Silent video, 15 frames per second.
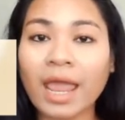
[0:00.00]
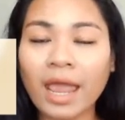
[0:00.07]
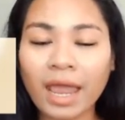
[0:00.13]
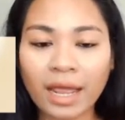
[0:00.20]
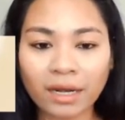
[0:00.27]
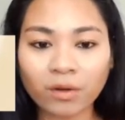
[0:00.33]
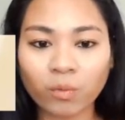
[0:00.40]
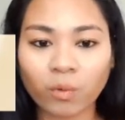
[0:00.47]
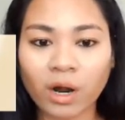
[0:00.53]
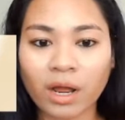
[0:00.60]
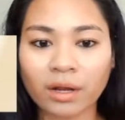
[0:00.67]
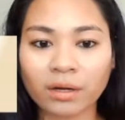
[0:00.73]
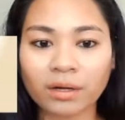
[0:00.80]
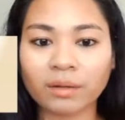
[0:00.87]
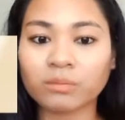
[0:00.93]

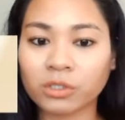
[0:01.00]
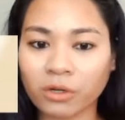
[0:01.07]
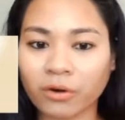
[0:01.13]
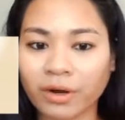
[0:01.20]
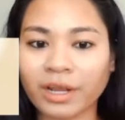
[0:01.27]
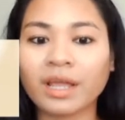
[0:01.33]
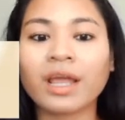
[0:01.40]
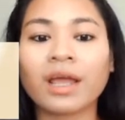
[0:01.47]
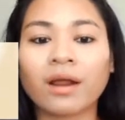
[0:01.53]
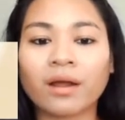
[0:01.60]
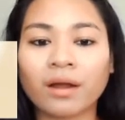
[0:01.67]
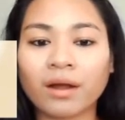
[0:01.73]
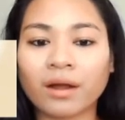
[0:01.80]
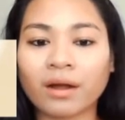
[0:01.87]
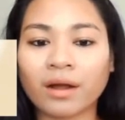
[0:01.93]

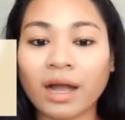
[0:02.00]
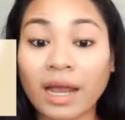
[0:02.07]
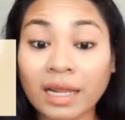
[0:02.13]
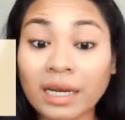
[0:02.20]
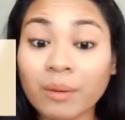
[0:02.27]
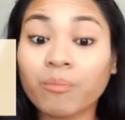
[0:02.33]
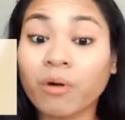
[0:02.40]
highly